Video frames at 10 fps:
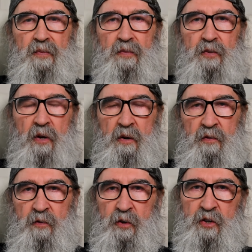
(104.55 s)

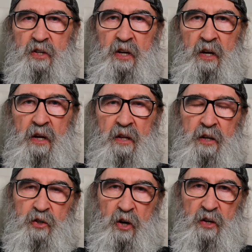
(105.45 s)
Photographers can
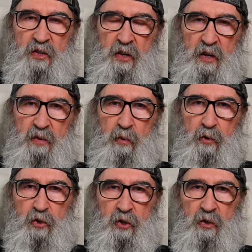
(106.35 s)
adjust the
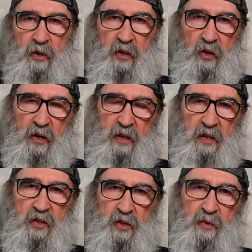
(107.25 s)
exposure
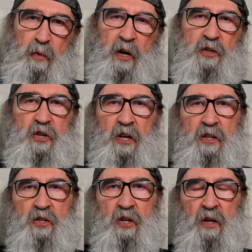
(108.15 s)
not just by
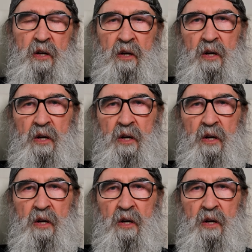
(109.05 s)
changing